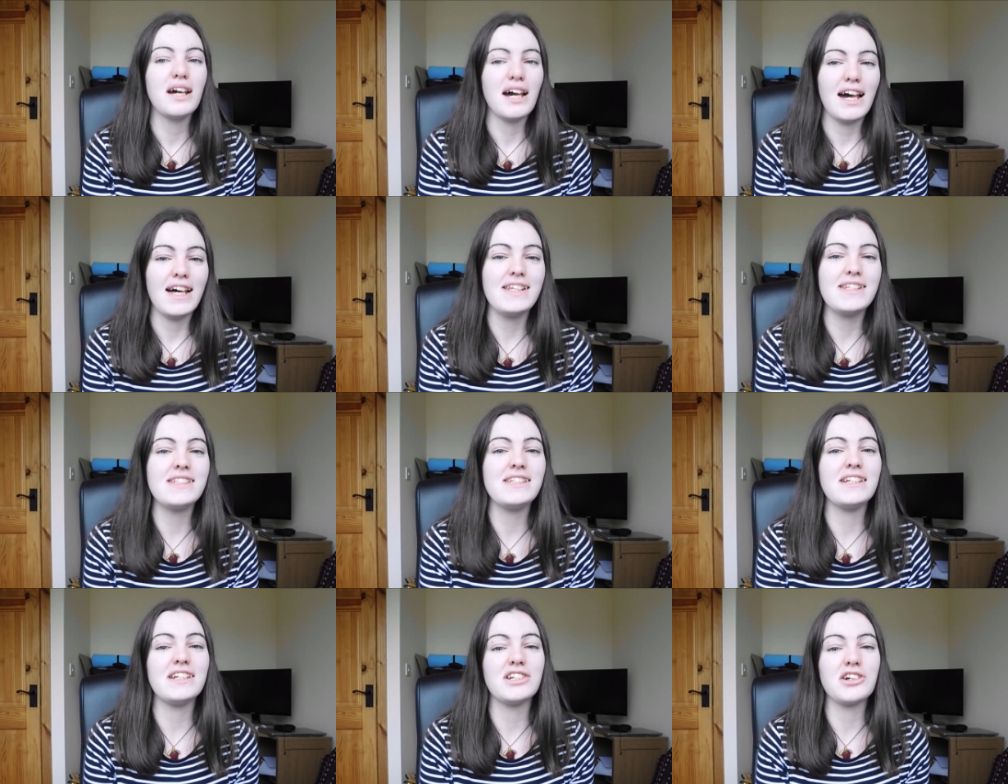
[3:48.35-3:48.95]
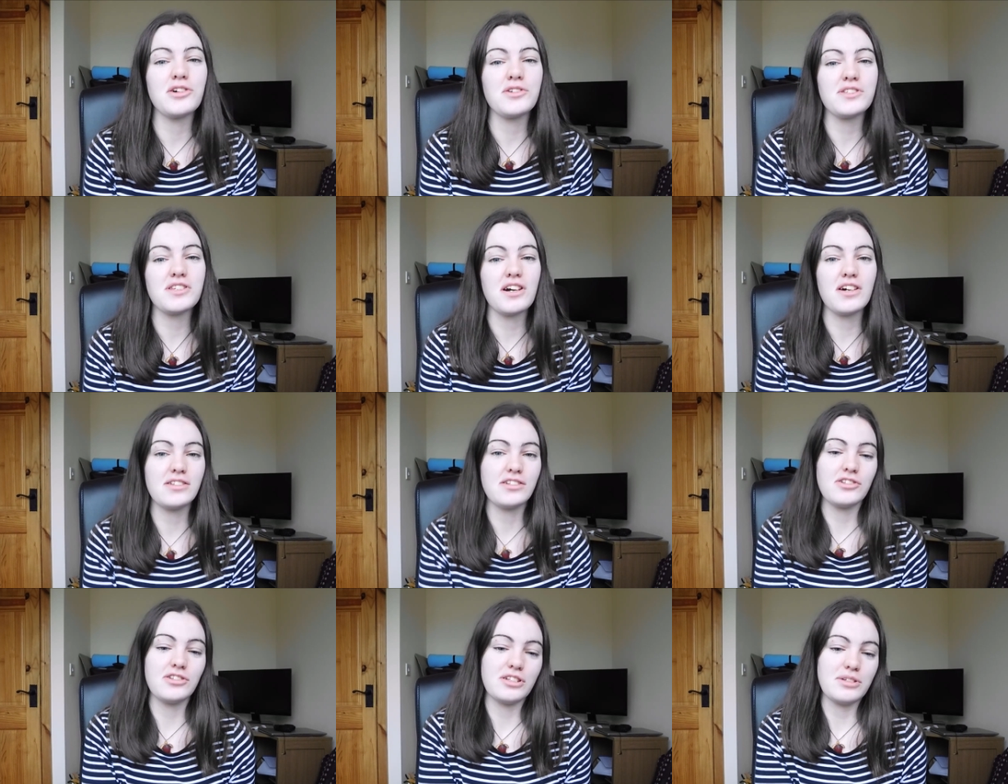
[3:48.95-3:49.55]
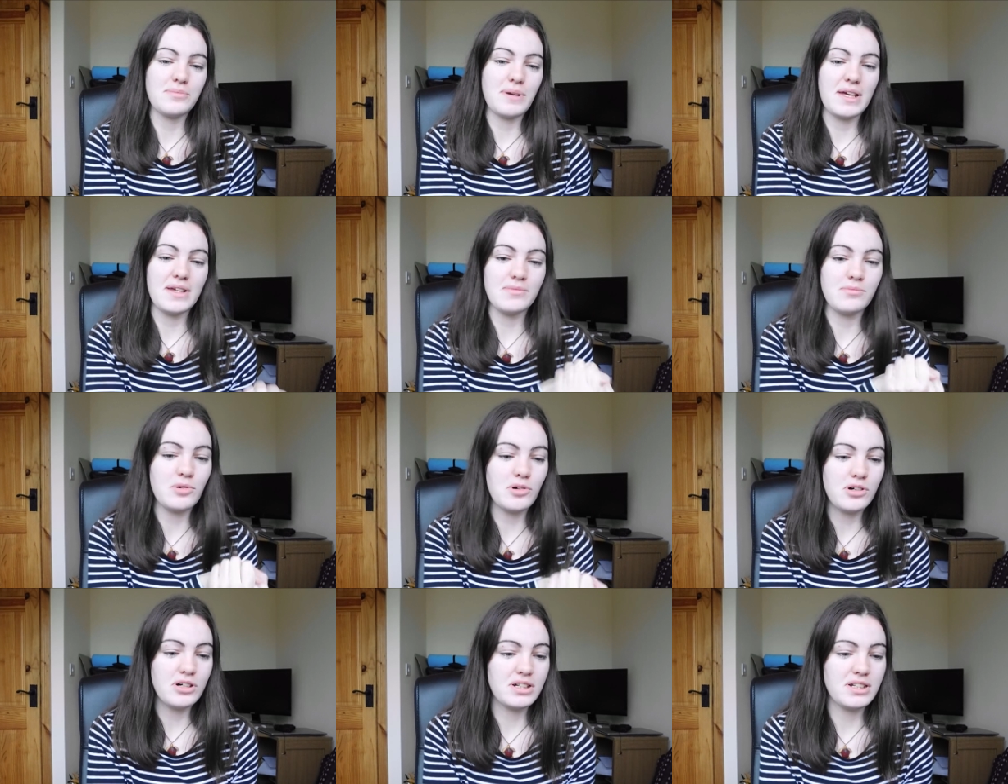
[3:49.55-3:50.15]
as the year goes on I'm going to make
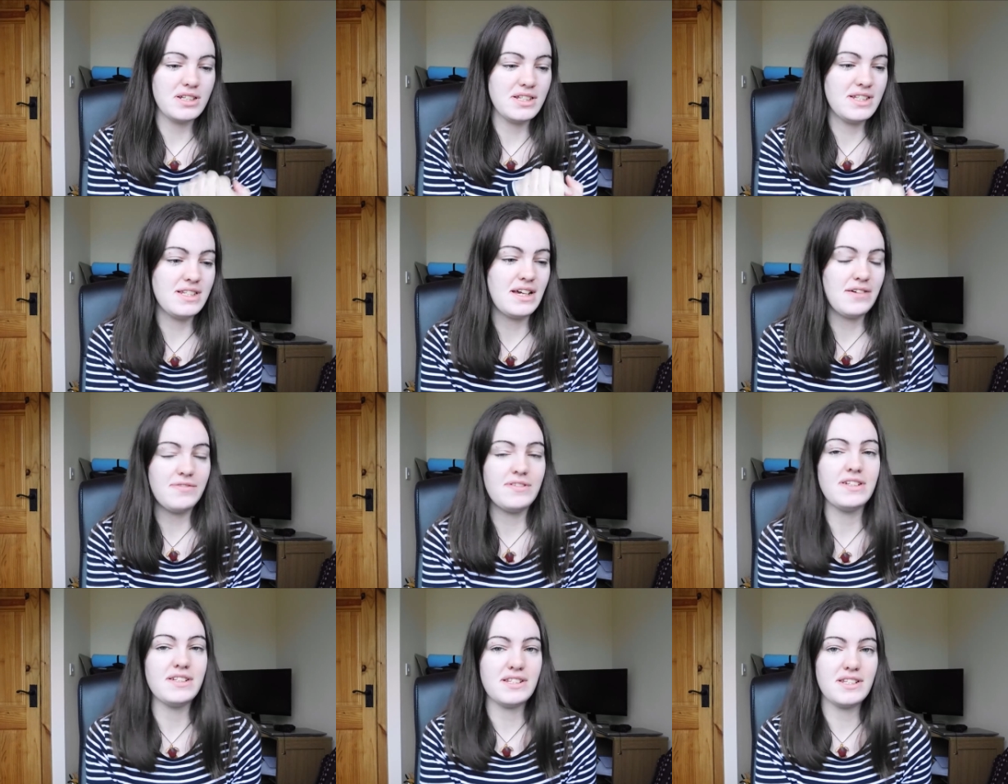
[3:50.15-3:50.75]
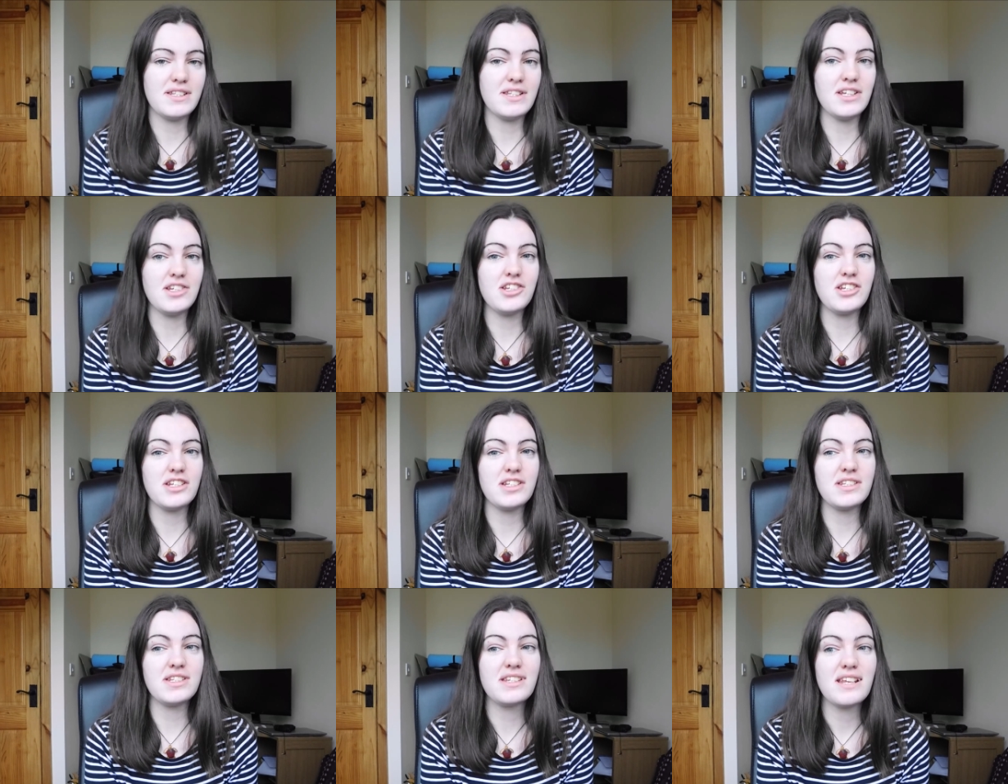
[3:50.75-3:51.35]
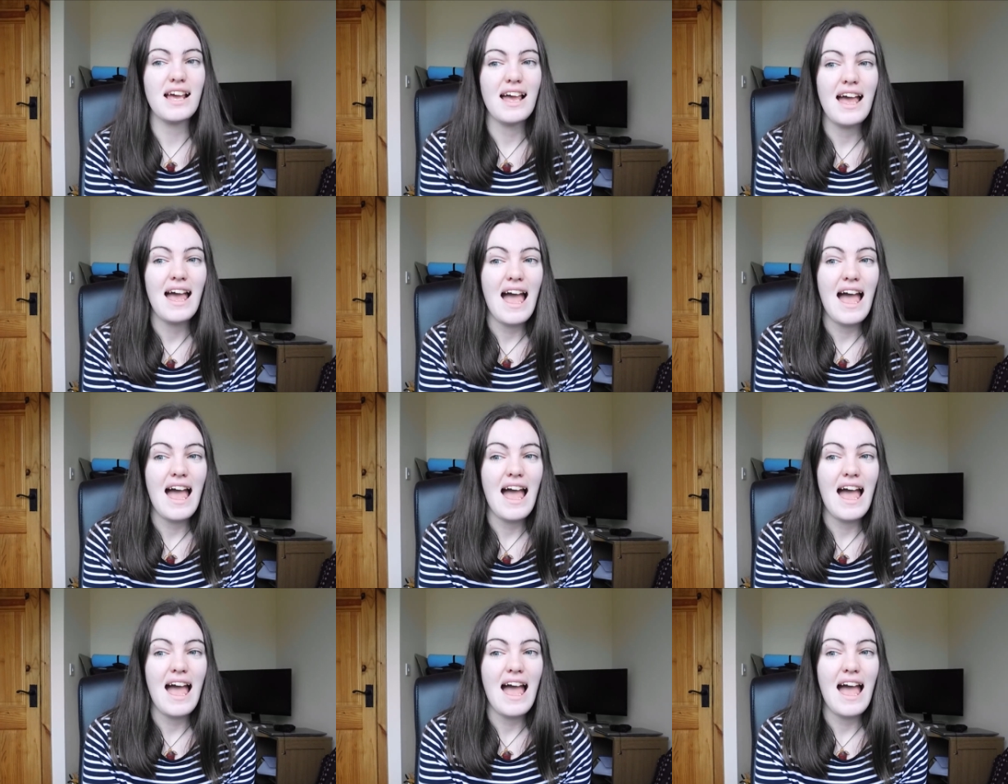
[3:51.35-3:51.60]
more definite decisions